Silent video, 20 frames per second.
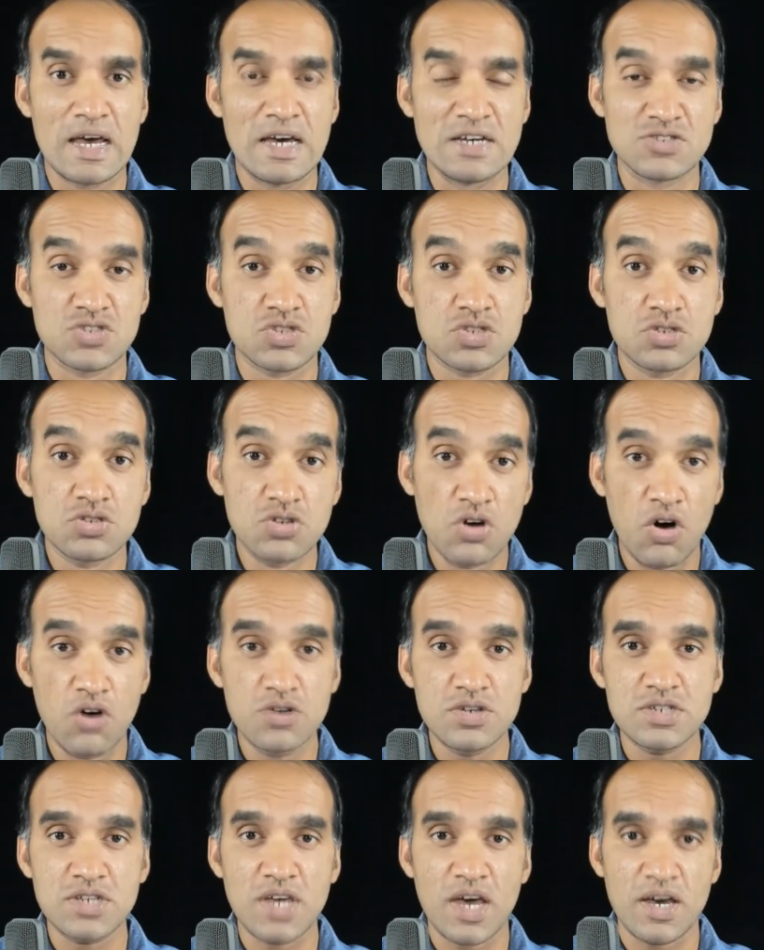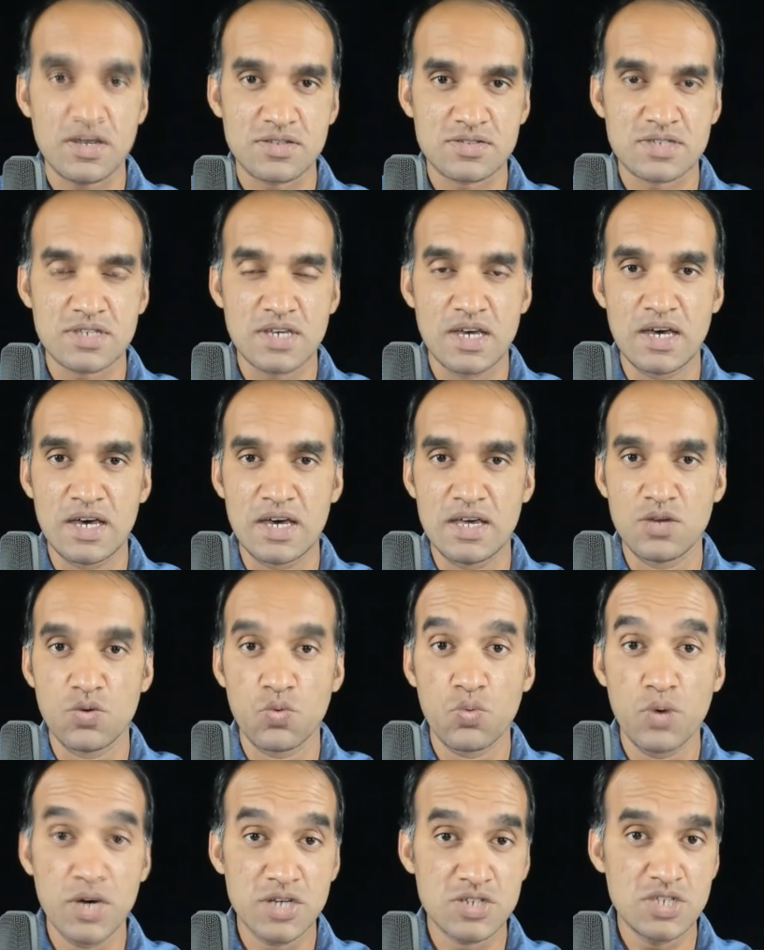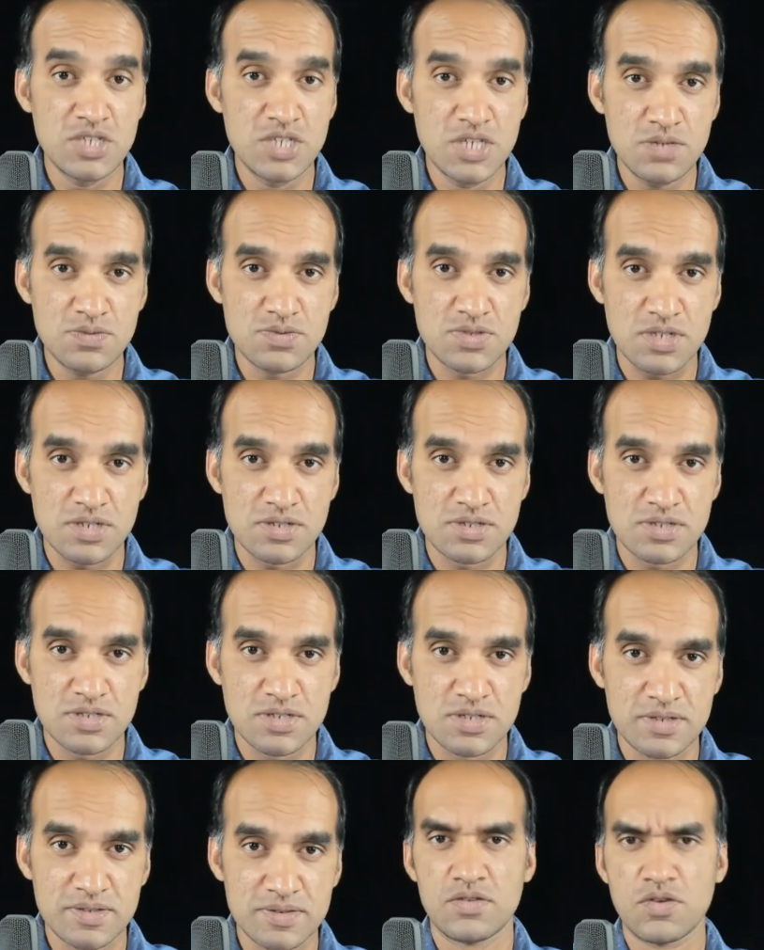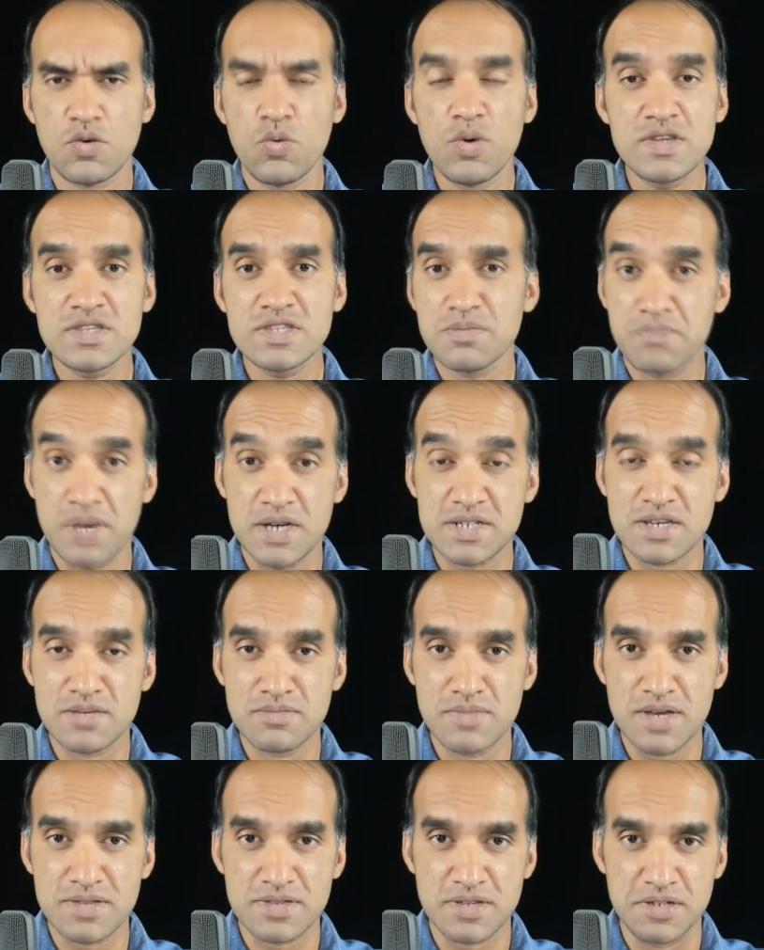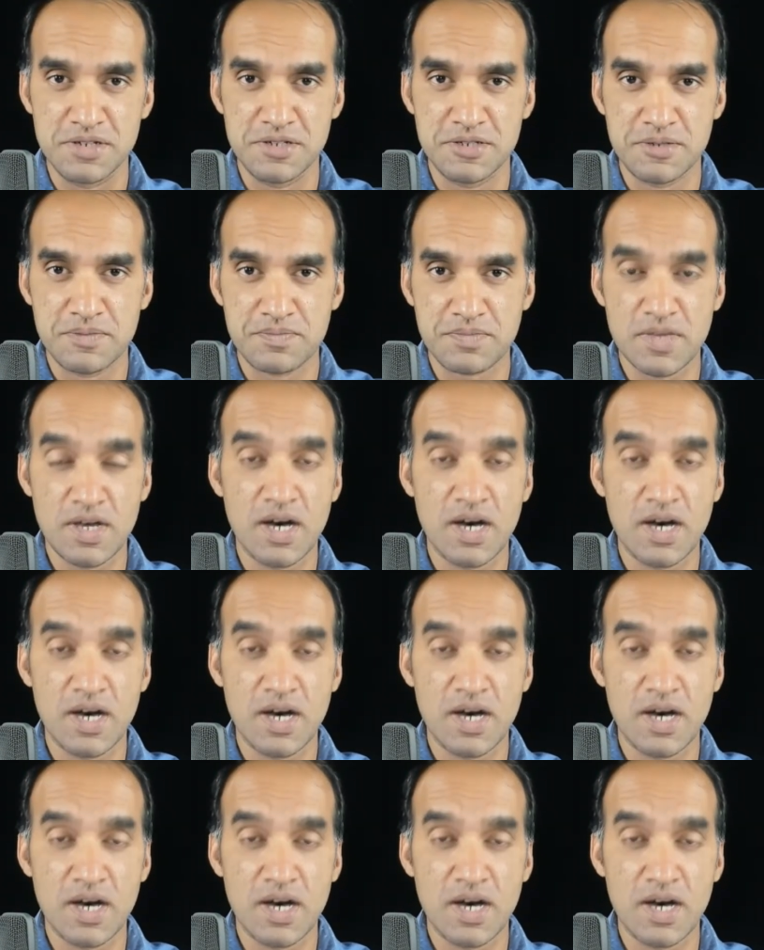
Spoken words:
its context, and where to use it. So what is a better method?